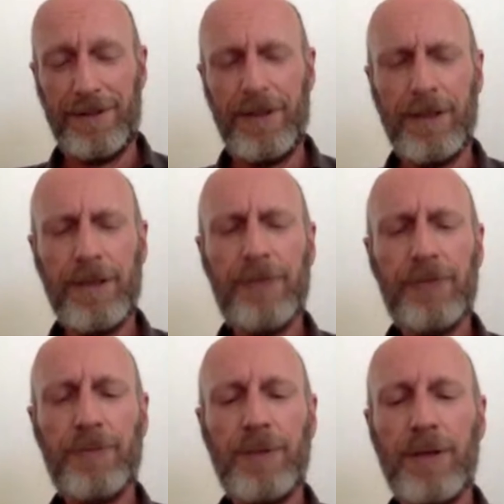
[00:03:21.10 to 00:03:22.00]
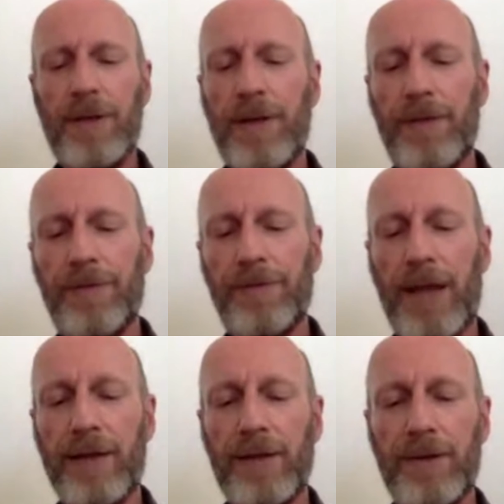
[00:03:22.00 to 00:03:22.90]
He gives me another
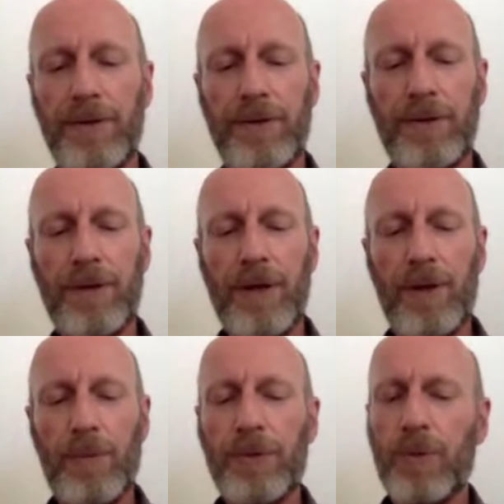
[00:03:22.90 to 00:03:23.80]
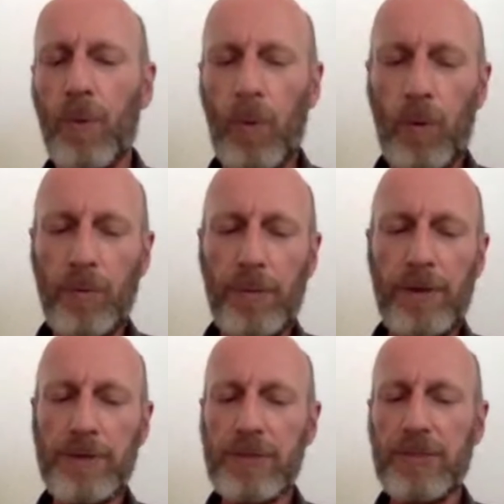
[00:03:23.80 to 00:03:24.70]
frank look, with an
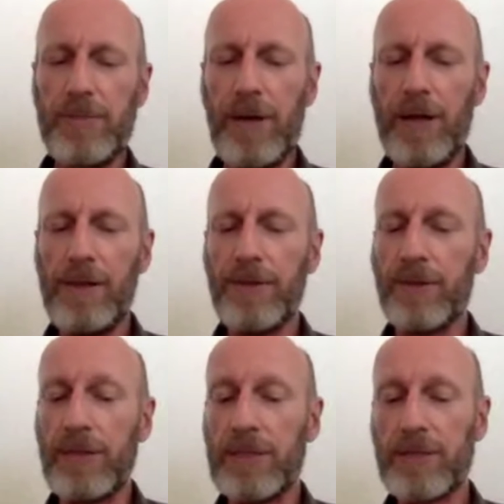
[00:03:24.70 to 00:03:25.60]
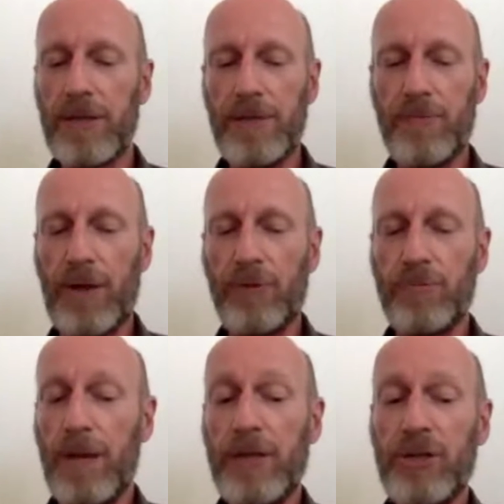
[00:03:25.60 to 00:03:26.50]
almost smile that this time
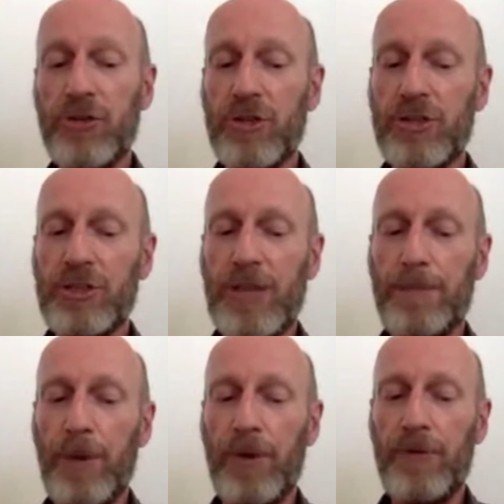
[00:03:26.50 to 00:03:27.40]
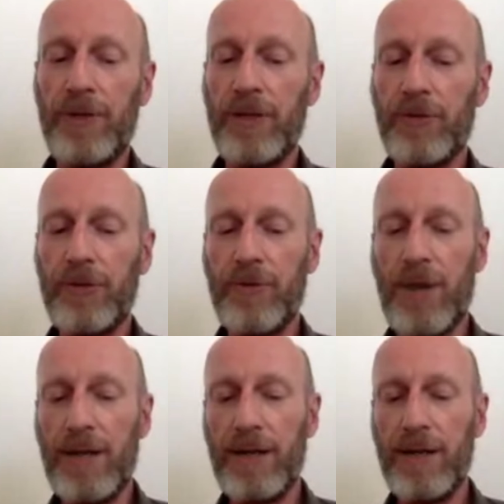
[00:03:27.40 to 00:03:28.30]
round might just tip over into a
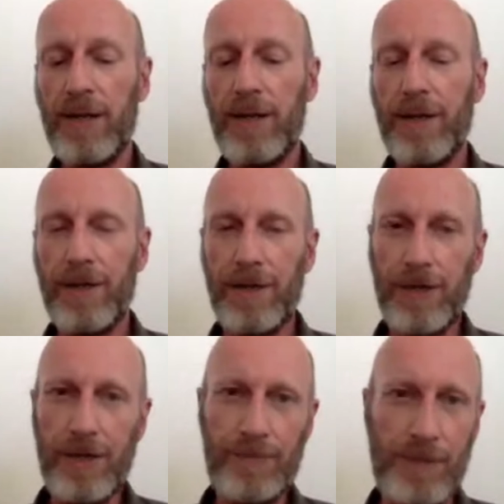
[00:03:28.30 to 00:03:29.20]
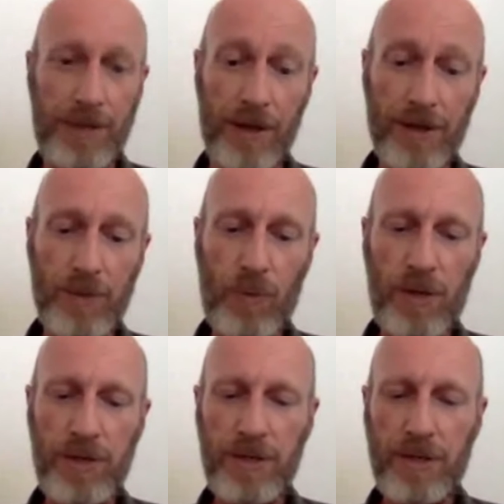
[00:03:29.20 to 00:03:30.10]
grin, a benign
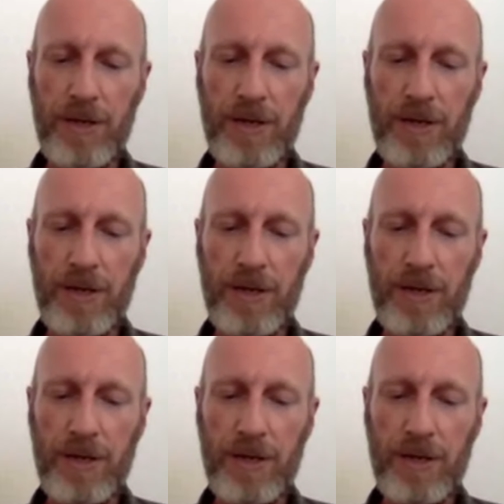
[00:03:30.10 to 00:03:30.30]
one.